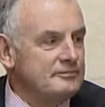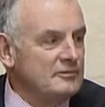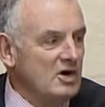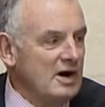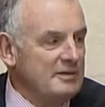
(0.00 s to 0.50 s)

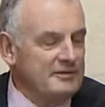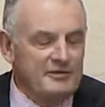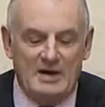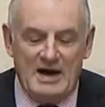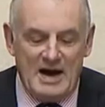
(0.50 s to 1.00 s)
All right.
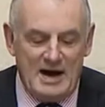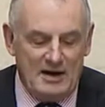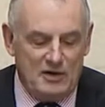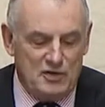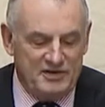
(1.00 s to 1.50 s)

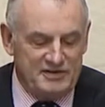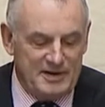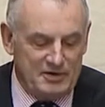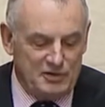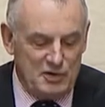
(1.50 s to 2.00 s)
Uh, question
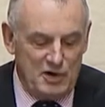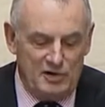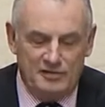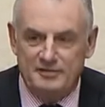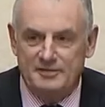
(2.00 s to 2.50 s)
number
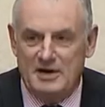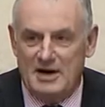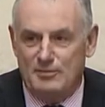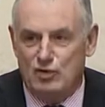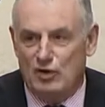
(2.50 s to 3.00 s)
12,
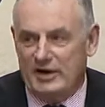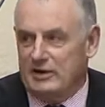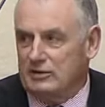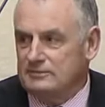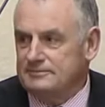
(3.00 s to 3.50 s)
uh, Paul
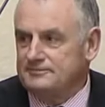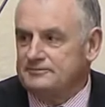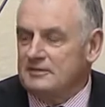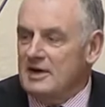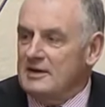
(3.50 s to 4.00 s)
Eagle.
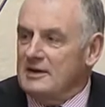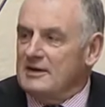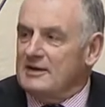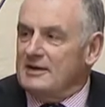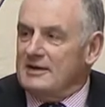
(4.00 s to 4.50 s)
Mr
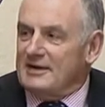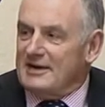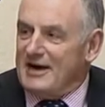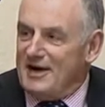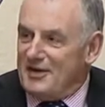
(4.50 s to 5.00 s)
Speaker.
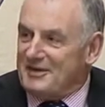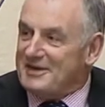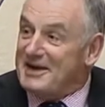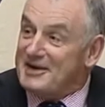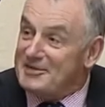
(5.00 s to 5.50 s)
Uh,
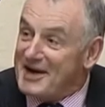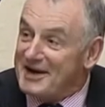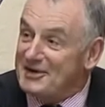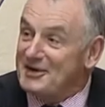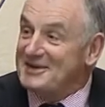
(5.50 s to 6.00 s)
Kieran
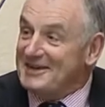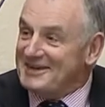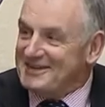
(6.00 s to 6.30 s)
McAnulty.